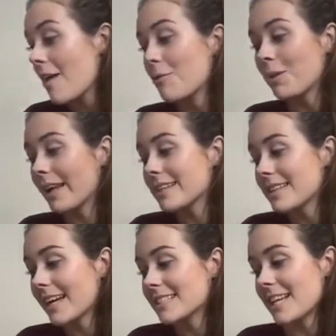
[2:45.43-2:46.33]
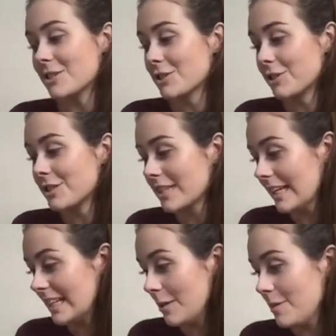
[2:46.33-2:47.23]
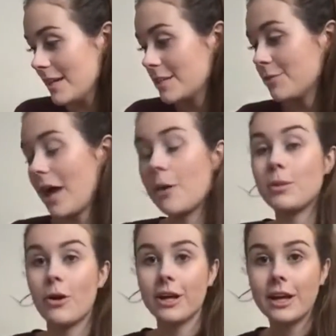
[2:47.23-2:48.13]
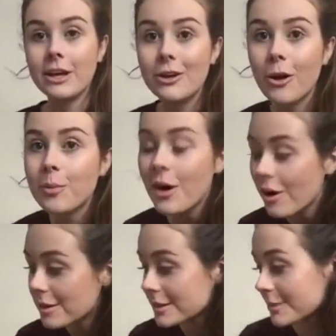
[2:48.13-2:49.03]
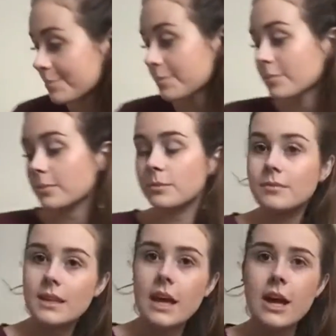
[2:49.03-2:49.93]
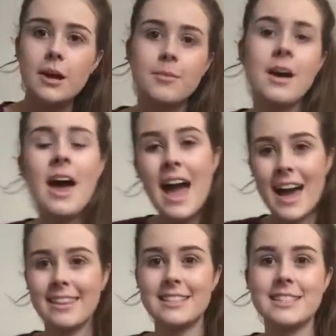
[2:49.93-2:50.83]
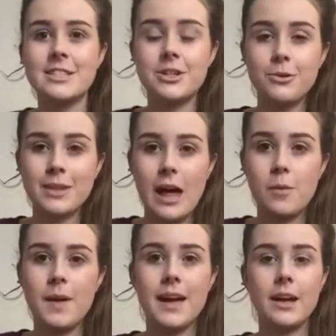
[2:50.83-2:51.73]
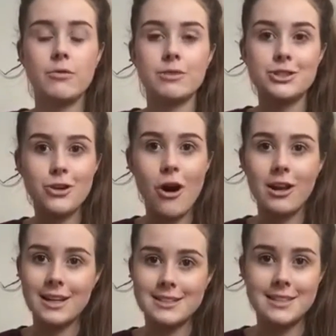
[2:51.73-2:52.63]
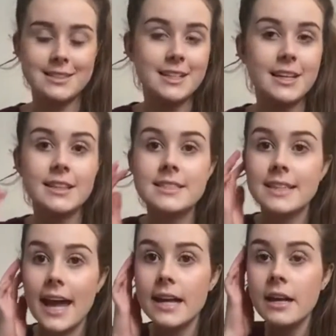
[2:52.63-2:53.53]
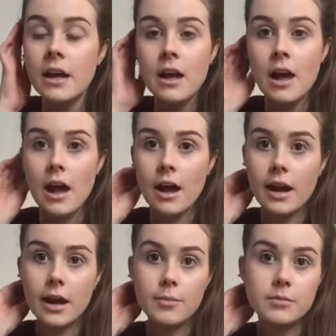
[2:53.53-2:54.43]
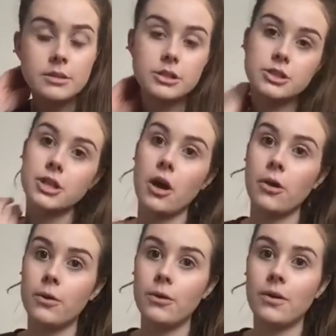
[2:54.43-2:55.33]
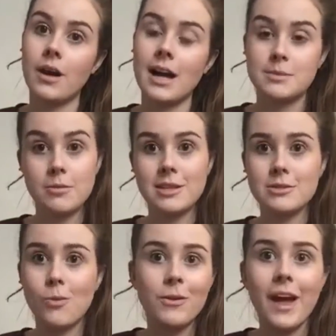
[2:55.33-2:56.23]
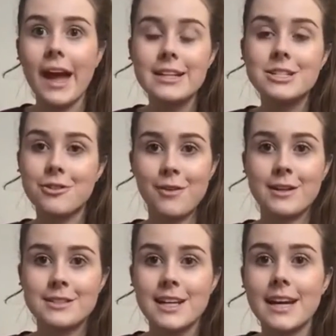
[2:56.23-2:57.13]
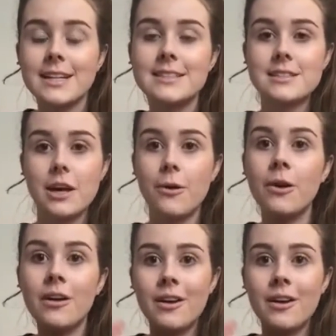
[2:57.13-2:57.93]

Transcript: replacing essential skin lipids without blocking your pores. Um, and this is to do with helping restore elasticity in the skin, um, so I suppose that's what the age defense is, so